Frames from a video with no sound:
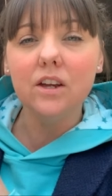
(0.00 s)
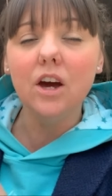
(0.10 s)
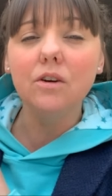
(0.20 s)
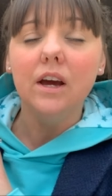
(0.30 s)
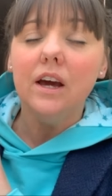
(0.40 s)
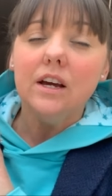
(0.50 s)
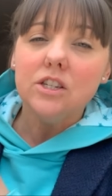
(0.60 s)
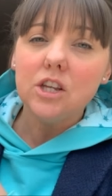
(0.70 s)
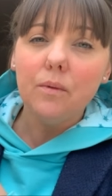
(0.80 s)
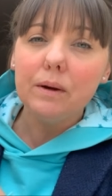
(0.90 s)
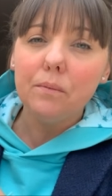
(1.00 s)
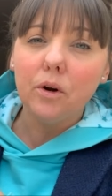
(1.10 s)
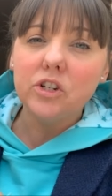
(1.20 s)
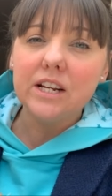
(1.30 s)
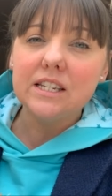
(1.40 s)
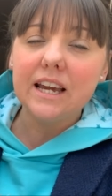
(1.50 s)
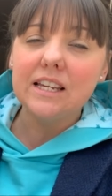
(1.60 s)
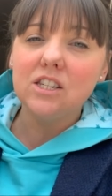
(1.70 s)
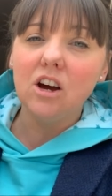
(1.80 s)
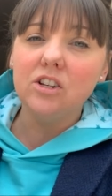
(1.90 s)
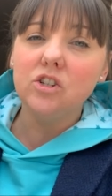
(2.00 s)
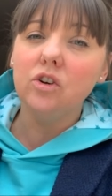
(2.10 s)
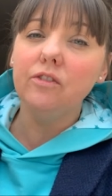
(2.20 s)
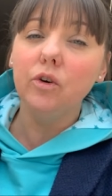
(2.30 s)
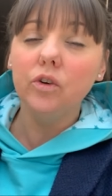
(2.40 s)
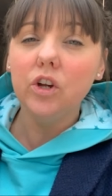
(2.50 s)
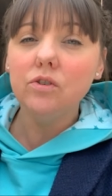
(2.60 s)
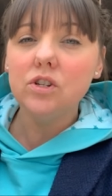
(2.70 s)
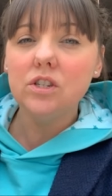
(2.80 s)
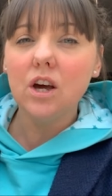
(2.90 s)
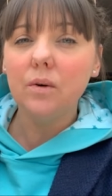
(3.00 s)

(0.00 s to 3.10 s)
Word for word: you know, sewing project to get started on if you're new to